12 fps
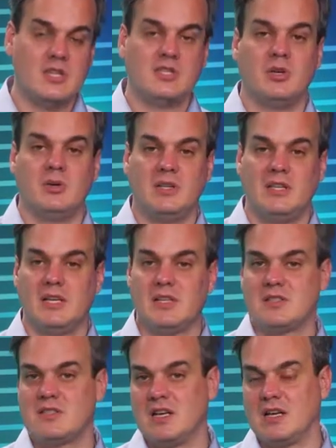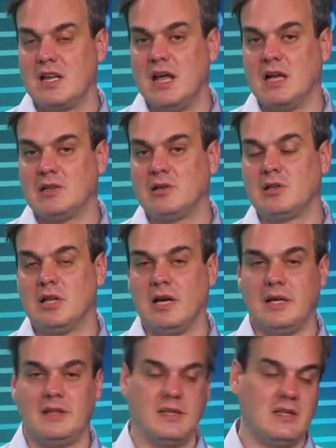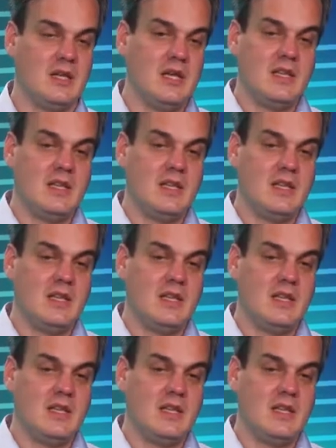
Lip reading: So it tells the Outlook client that